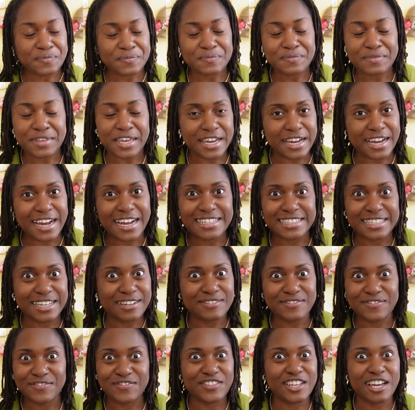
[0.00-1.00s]
yeah, I
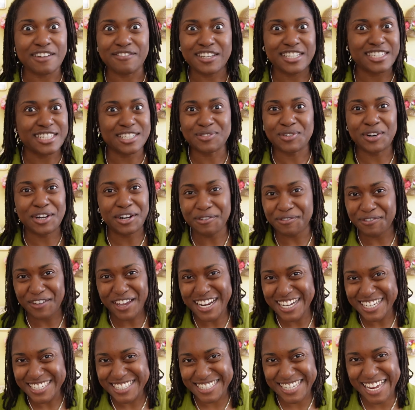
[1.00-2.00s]
definitely just want to
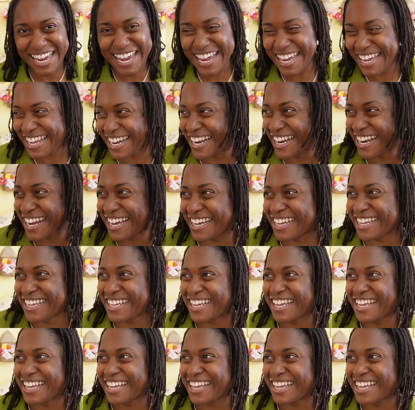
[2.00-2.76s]
finish it.